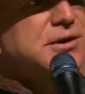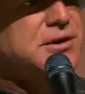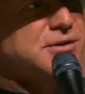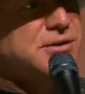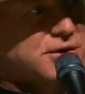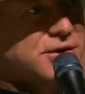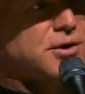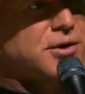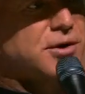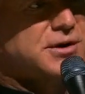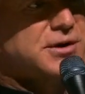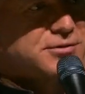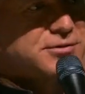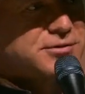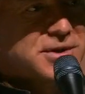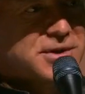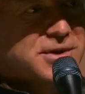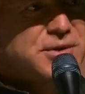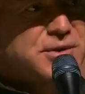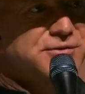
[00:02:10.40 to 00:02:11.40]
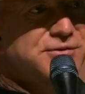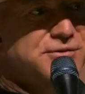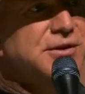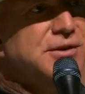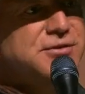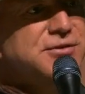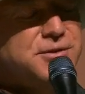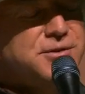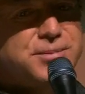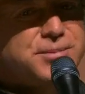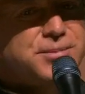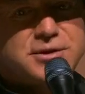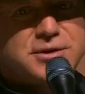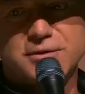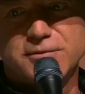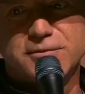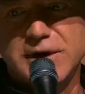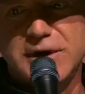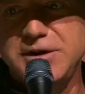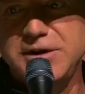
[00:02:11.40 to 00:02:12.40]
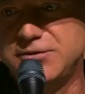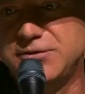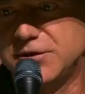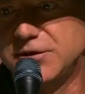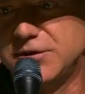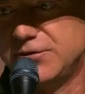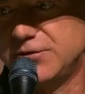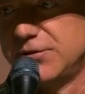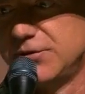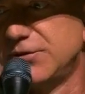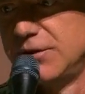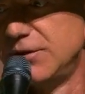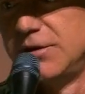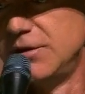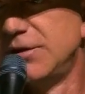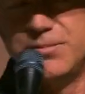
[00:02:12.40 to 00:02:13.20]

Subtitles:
courage. By the way, it's easy to be courageous but